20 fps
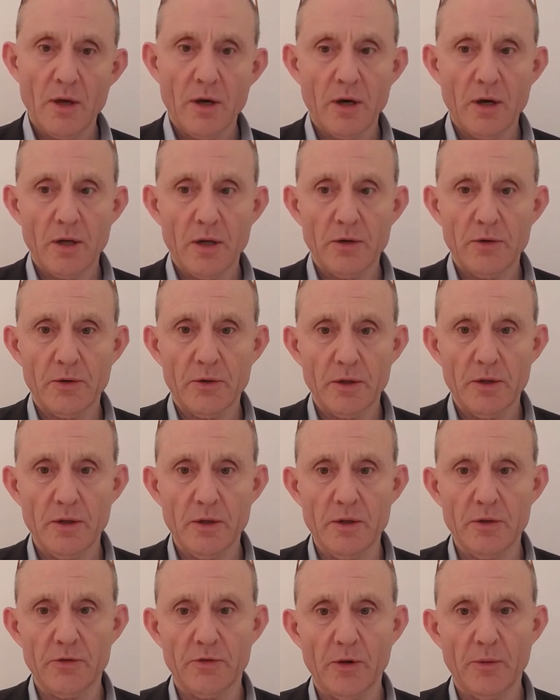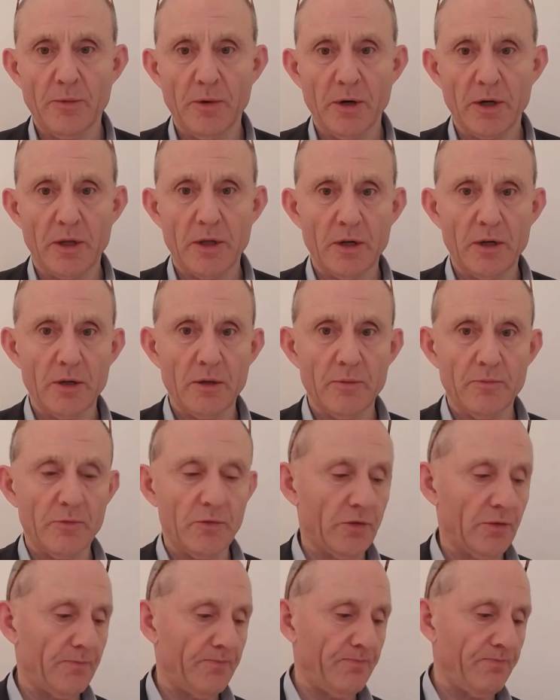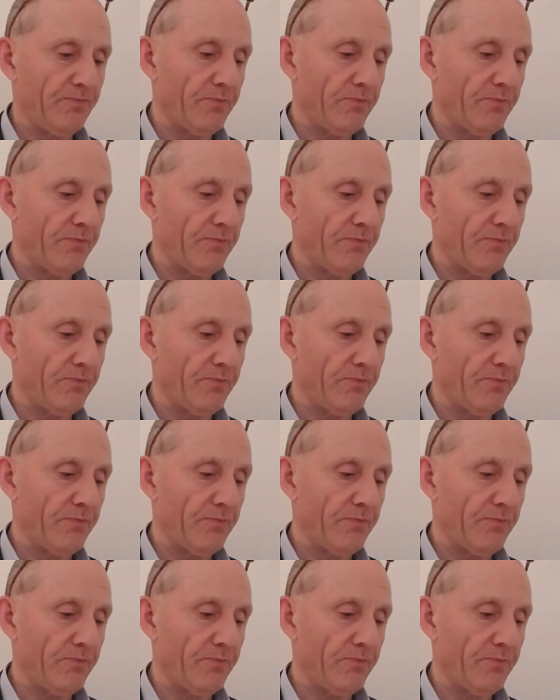And super kingdoms,